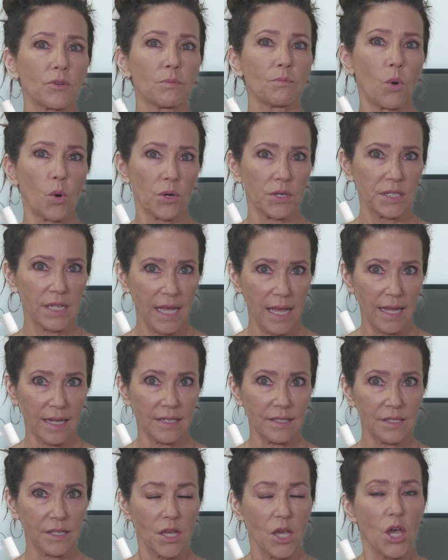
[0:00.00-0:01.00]
for more
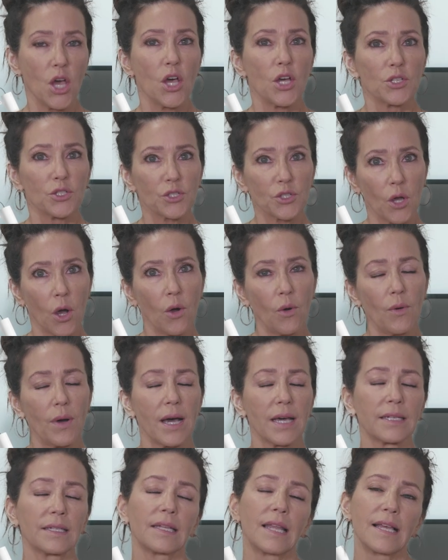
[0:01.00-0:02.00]
days. So,
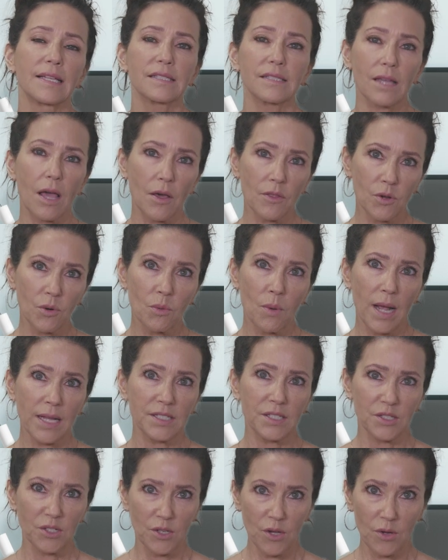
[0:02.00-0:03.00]
unless
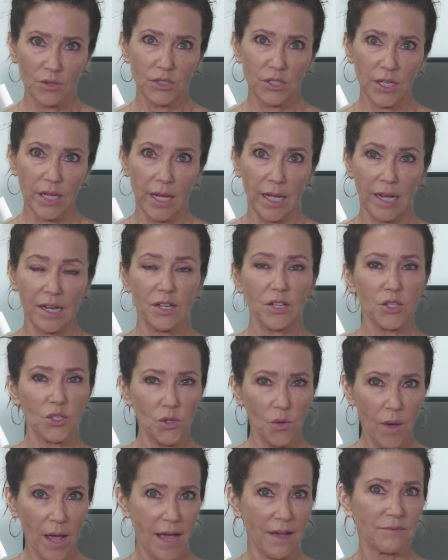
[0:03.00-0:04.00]
otherwise negotiated,
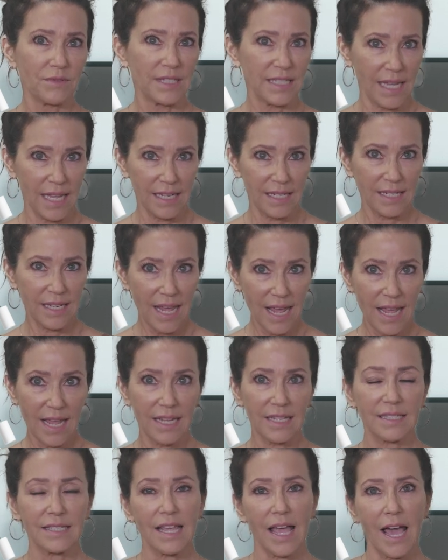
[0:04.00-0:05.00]
you have 10
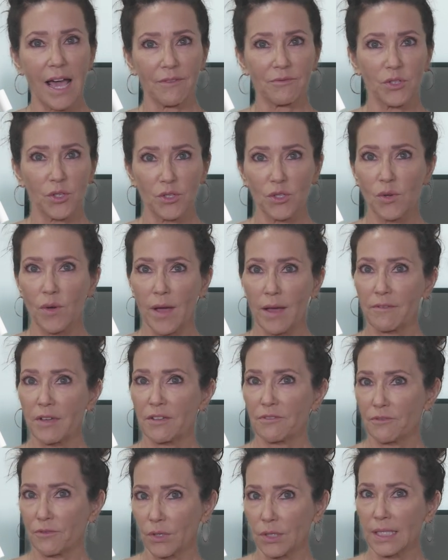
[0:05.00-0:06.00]
days after you have
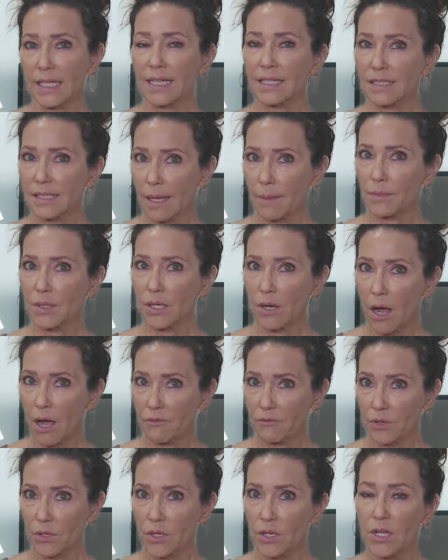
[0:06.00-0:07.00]
a fully accepted
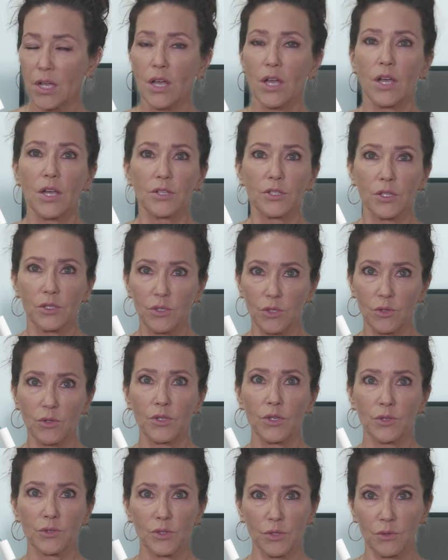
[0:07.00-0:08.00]
offer to do
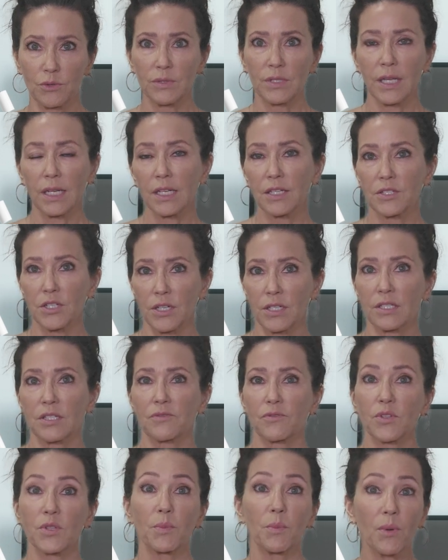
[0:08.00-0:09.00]
your due diligence
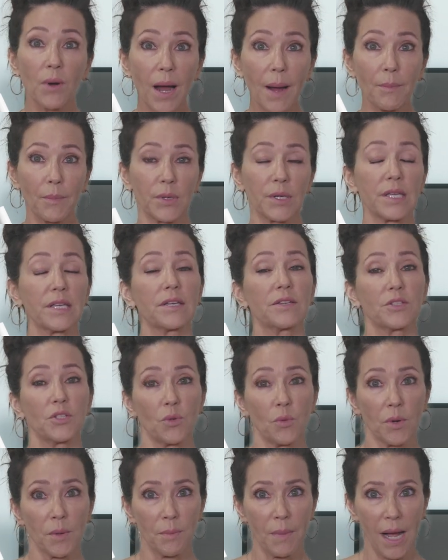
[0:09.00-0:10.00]
for the property
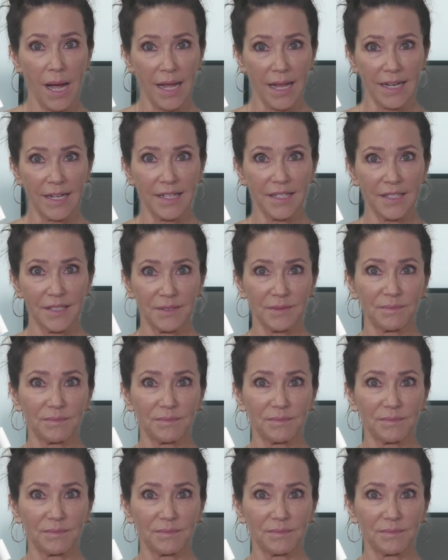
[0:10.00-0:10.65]
you are buying.